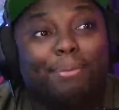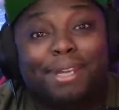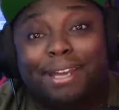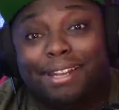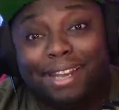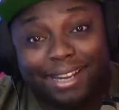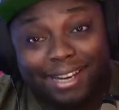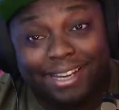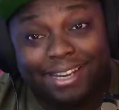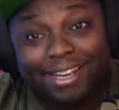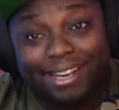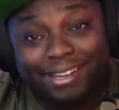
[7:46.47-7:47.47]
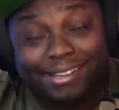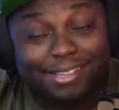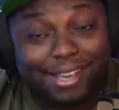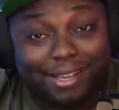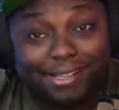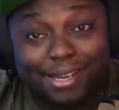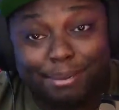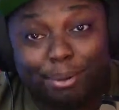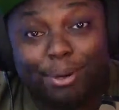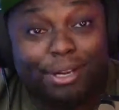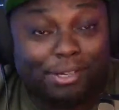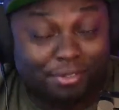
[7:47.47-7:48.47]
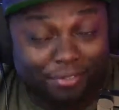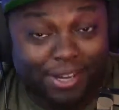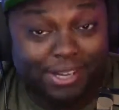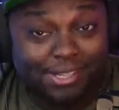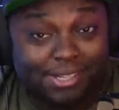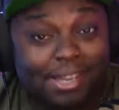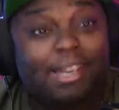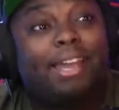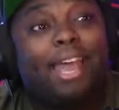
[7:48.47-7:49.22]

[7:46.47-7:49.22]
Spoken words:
detonating his lightsaber in his face,